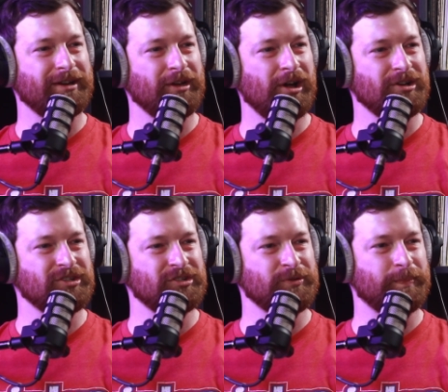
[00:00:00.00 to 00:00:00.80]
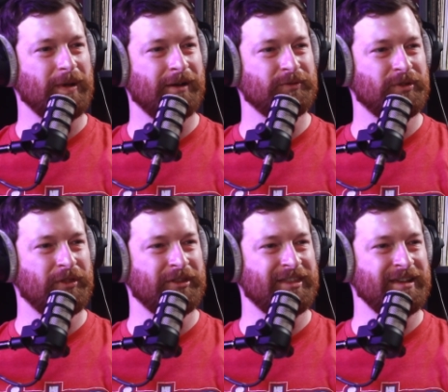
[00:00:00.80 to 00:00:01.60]
gosh, it just uh,
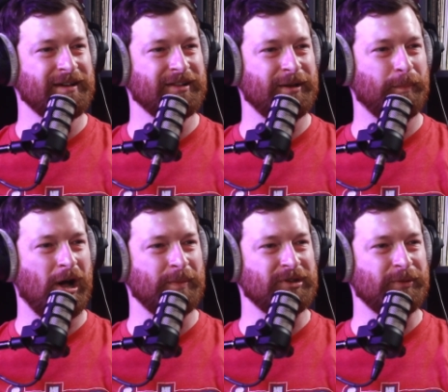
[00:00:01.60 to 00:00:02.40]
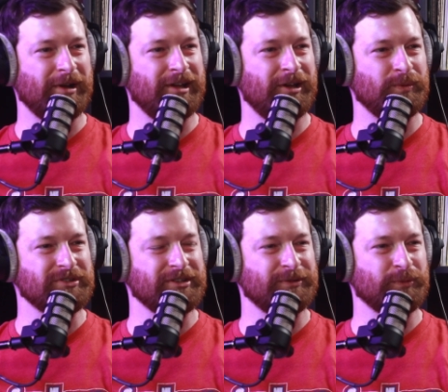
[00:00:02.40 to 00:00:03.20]
the thing that like popped into my head was
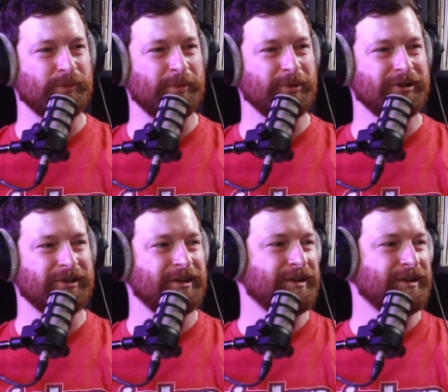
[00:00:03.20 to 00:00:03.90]
like remember